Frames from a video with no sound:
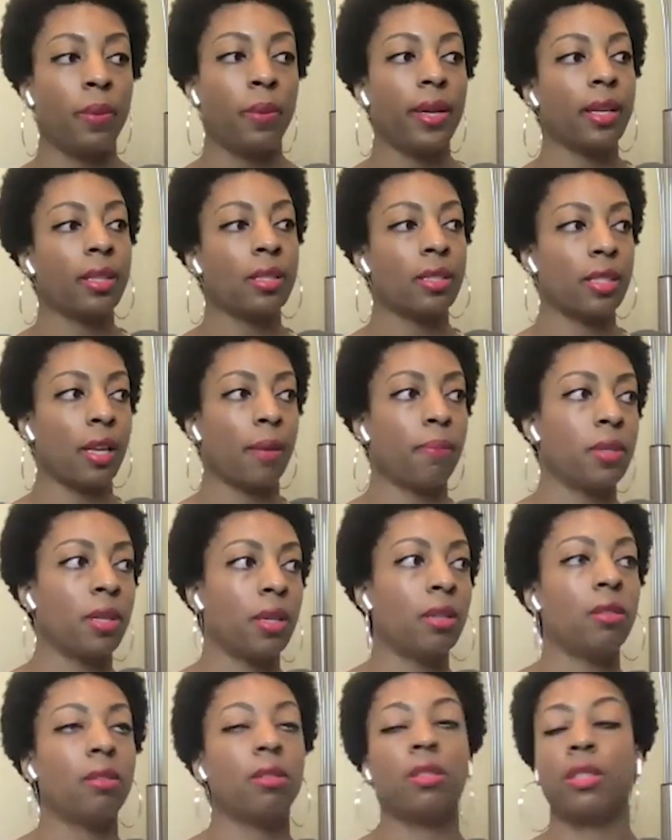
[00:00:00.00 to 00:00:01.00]
be
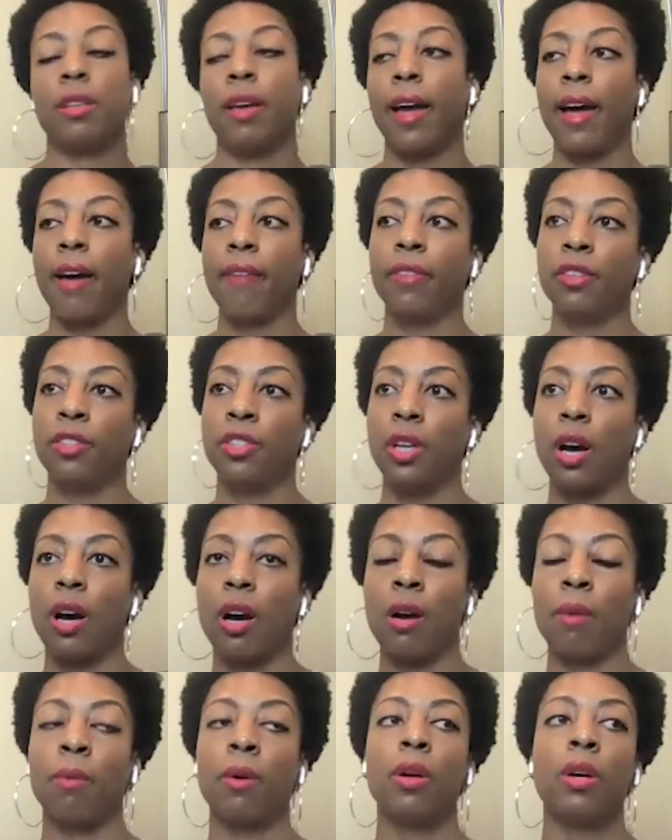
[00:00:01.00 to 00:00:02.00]
accepted, to have the
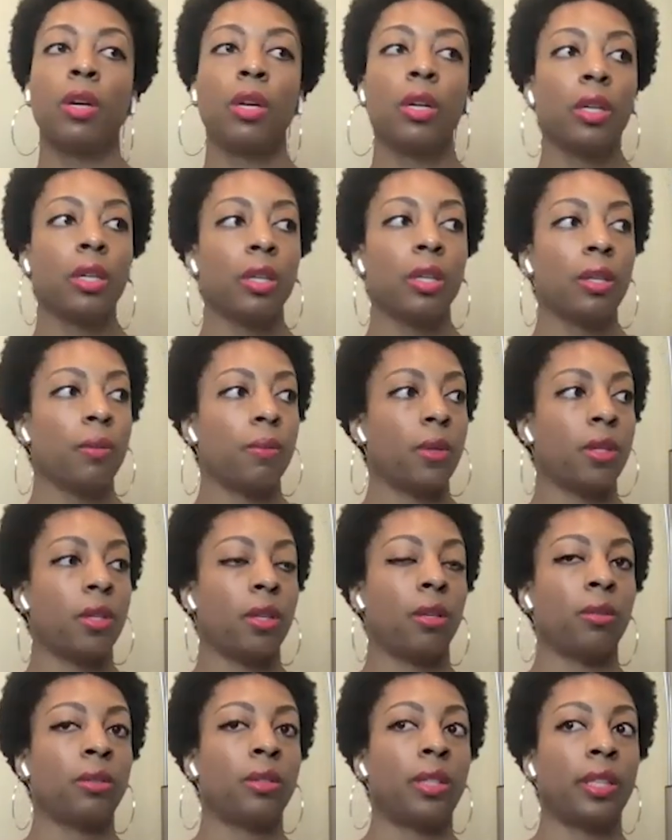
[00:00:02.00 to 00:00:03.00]
job,
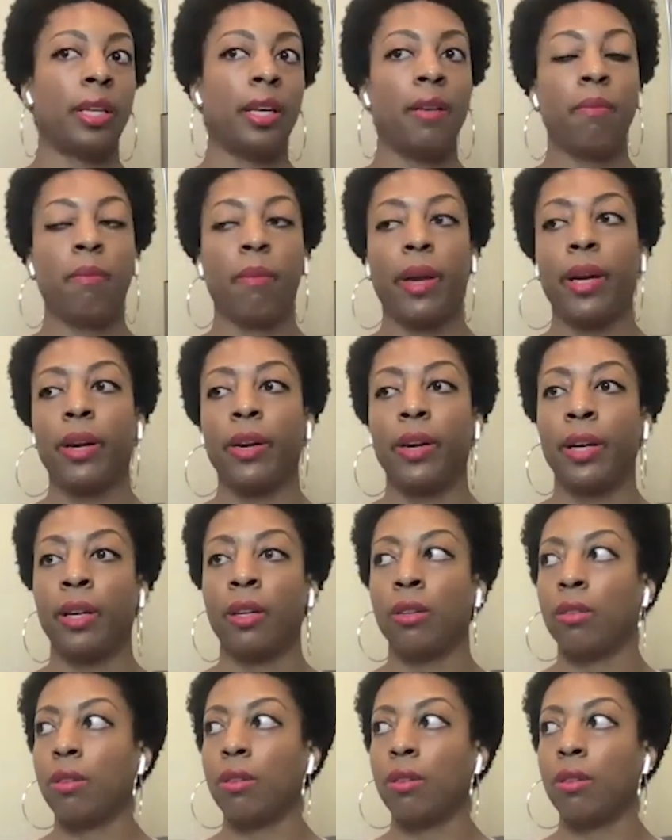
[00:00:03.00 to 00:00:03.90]
to get married,